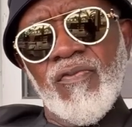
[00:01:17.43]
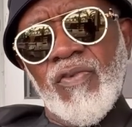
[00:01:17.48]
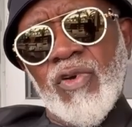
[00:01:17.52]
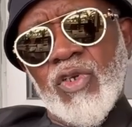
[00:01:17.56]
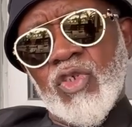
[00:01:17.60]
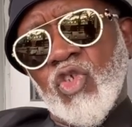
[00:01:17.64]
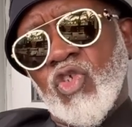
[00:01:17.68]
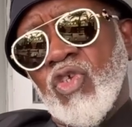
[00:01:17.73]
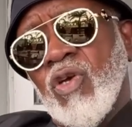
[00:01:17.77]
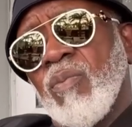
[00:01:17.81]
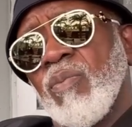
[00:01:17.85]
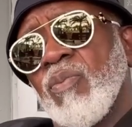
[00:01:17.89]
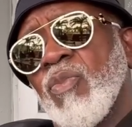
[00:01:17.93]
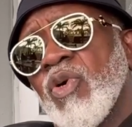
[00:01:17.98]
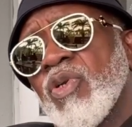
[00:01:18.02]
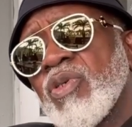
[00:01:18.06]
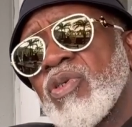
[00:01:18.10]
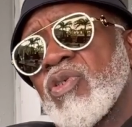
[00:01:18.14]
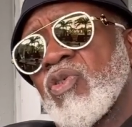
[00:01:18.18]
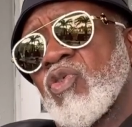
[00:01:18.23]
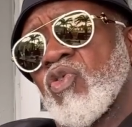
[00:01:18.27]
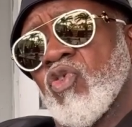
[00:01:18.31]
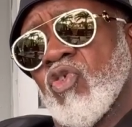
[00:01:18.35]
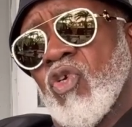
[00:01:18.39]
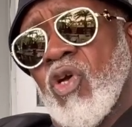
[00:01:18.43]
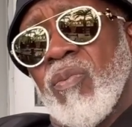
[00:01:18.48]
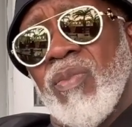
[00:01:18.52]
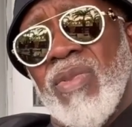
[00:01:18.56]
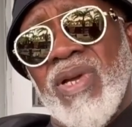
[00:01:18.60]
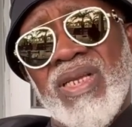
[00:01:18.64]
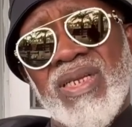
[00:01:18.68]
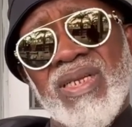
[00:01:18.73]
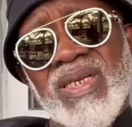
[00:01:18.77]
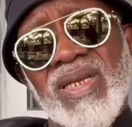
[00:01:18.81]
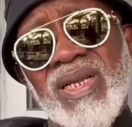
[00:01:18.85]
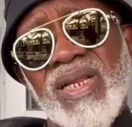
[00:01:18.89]
for somebody to come
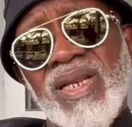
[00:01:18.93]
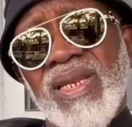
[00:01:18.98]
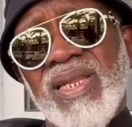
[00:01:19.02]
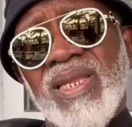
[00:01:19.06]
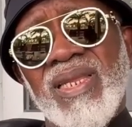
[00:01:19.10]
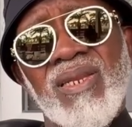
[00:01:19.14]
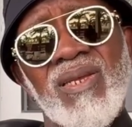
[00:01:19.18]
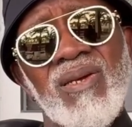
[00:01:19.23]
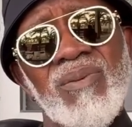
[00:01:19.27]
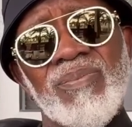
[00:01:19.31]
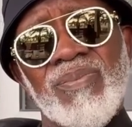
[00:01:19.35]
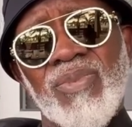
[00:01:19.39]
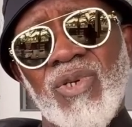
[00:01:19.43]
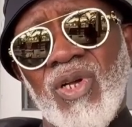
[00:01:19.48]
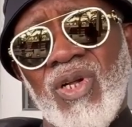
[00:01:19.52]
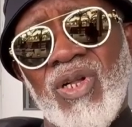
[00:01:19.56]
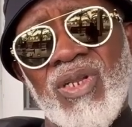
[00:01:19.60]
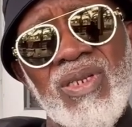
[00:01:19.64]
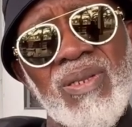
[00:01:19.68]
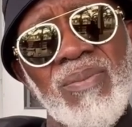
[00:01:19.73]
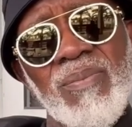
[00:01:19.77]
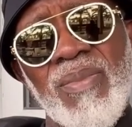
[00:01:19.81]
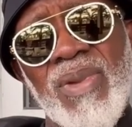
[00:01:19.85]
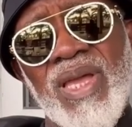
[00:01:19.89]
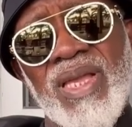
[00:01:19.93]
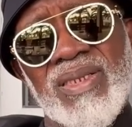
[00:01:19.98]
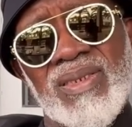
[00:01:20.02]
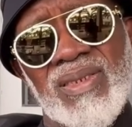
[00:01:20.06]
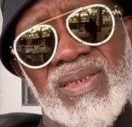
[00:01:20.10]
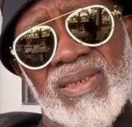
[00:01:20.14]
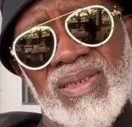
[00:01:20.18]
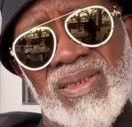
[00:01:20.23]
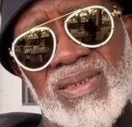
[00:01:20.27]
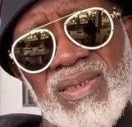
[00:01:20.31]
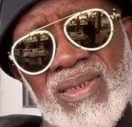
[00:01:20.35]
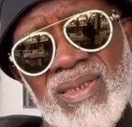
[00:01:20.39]
and clean up all the
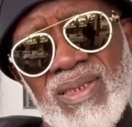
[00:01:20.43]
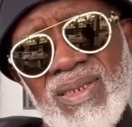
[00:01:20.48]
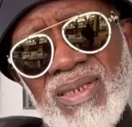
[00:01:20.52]
mess